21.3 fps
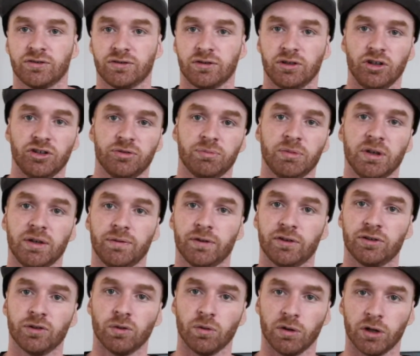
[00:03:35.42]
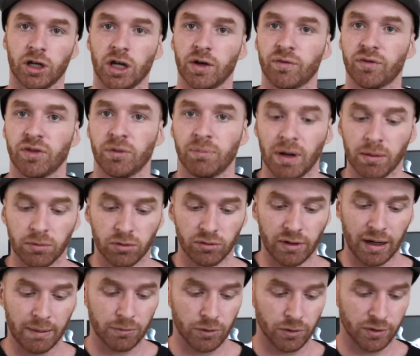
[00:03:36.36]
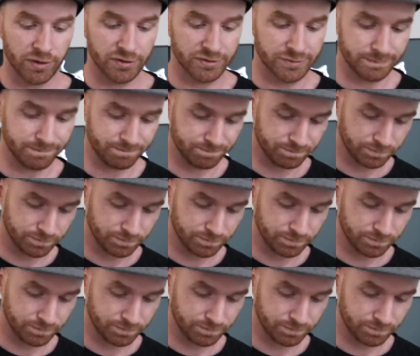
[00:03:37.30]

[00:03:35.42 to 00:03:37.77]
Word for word: Excuse me for talking over the bubble wrap noise.